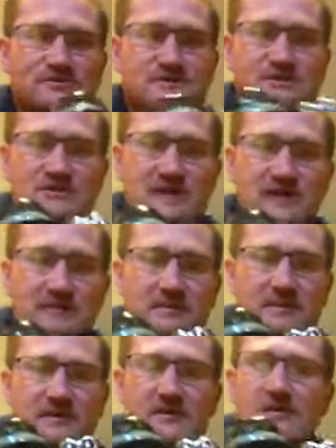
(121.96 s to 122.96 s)
in the shape
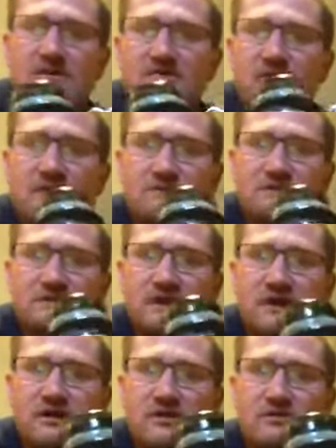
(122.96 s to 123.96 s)
of old
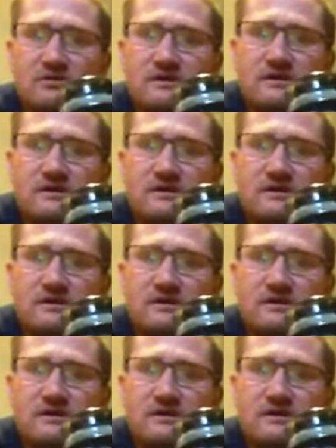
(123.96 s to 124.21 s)
style